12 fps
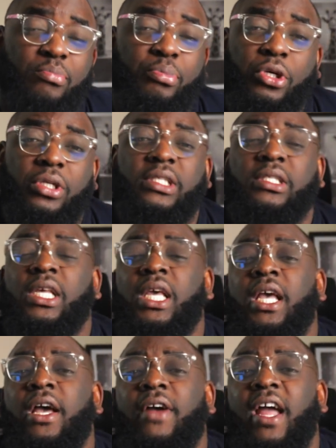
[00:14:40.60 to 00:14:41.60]
but
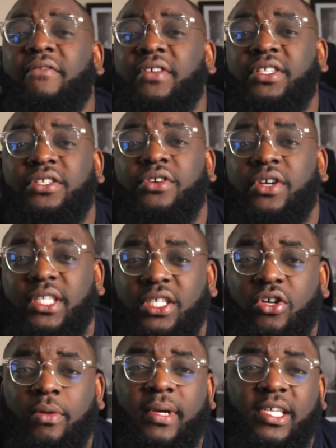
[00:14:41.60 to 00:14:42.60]
every serious
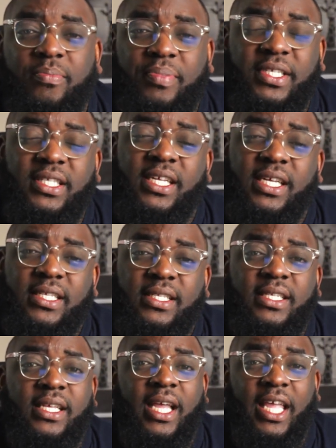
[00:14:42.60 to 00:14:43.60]
e-commerce business
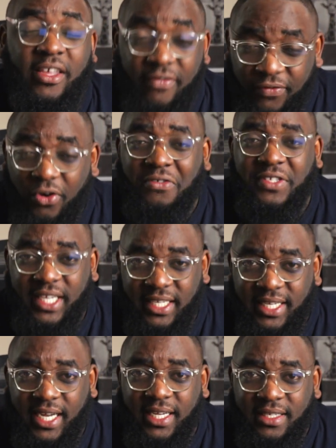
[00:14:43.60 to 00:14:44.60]
involves
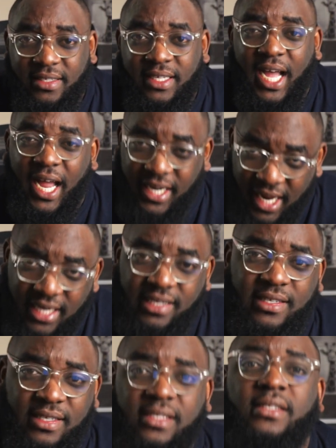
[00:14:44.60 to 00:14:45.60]
data
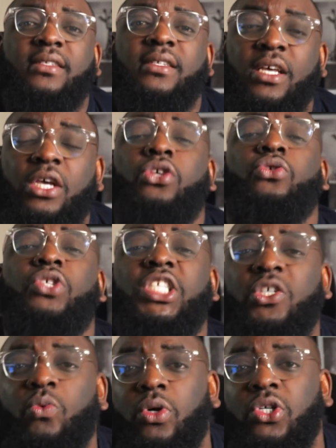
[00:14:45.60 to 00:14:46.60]
analysis. You
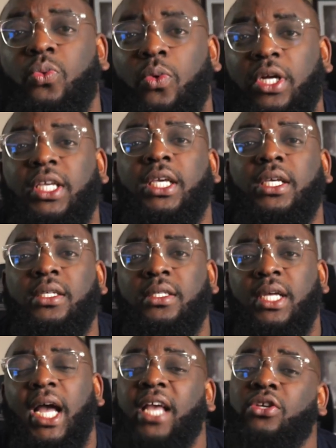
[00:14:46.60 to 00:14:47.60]
see what's working
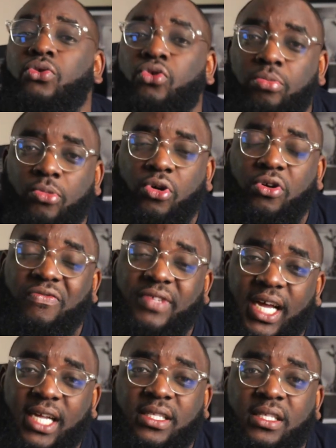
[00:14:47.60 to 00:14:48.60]
and you do more of
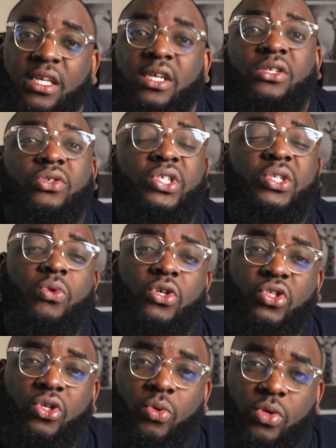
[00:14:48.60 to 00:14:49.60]
that. You see what's
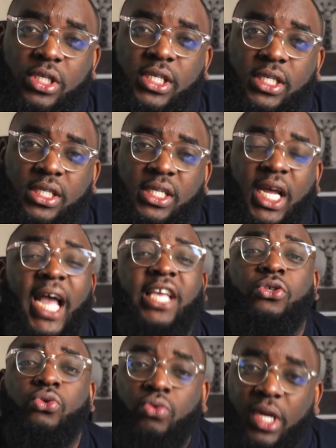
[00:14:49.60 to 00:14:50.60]
not working and
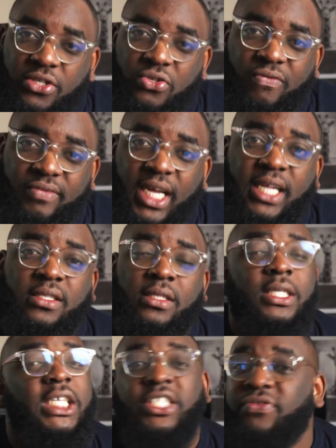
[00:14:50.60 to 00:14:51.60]
you do less of that.
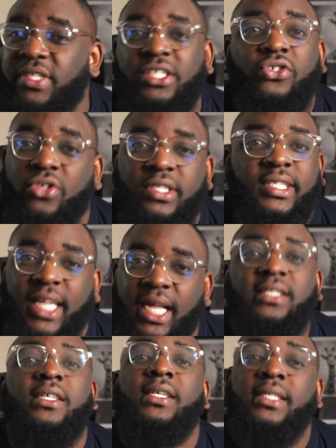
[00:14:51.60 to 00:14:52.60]
It's really just
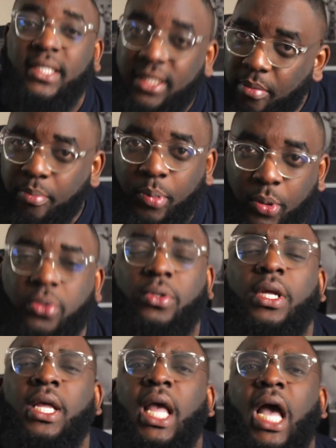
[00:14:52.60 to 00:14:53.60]
that simple.
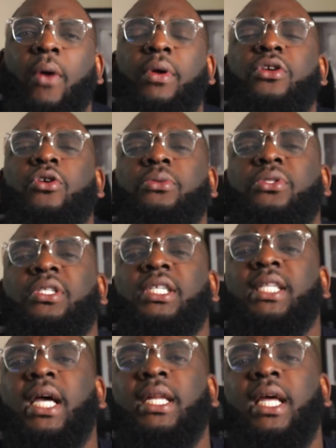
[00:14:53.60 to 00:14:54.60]
And when it comes to
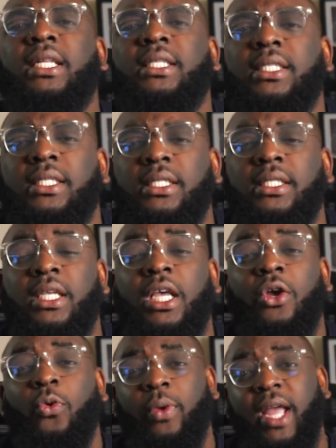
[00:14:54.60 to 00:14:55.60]
data analysis,
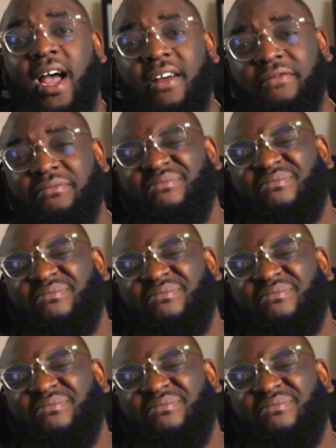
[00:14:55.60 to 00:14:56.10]
we have